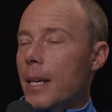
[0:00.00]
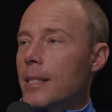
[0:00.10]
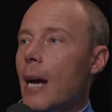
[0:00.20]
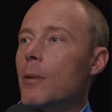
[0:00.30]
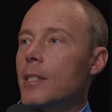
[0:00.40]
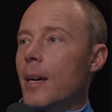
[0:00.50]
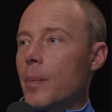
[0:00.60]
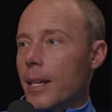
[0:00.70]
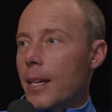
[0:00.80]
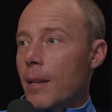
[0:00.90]
Because I was
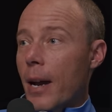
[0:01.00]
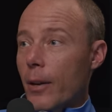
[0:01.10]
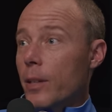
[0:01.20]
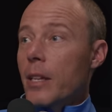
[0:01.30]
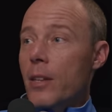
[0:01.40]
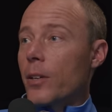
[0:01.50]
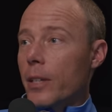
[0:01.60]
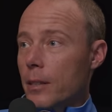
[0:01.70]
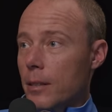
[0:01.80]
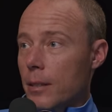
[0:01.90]
stepping in my early 30s.